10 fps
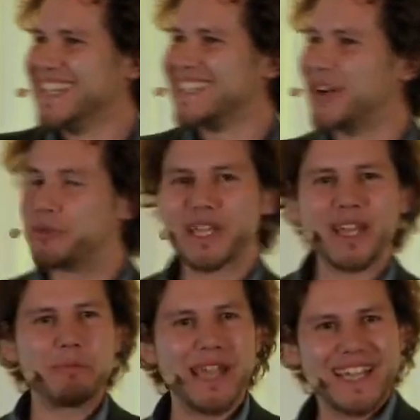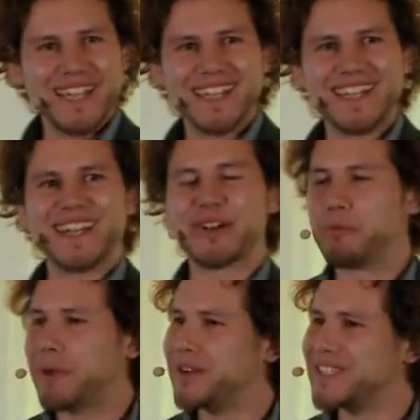So we can make a
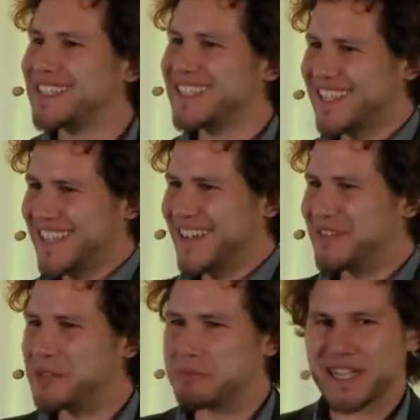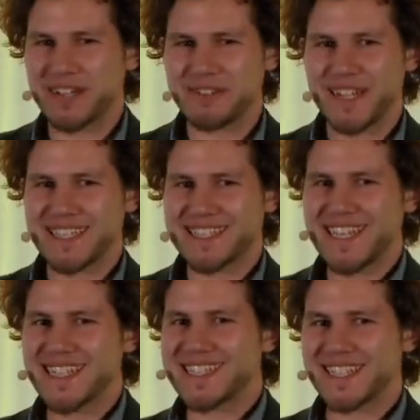comparison with butterflies.
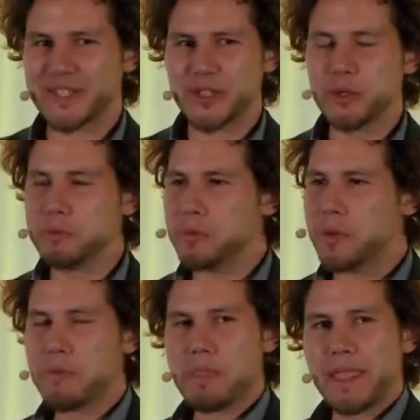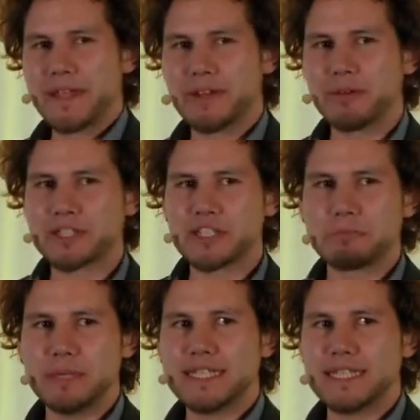Let's assume there was a
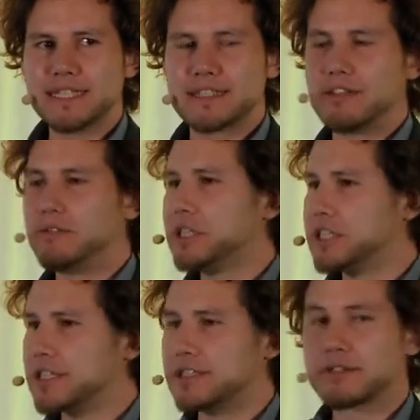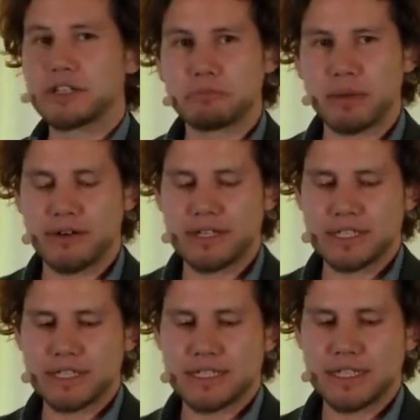species which is
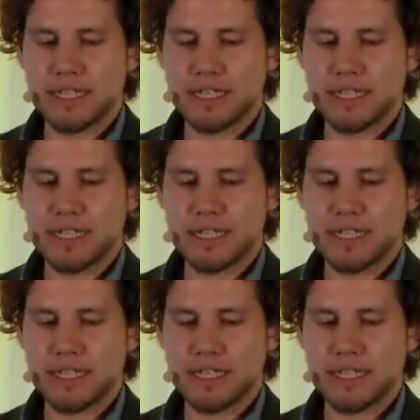transparent.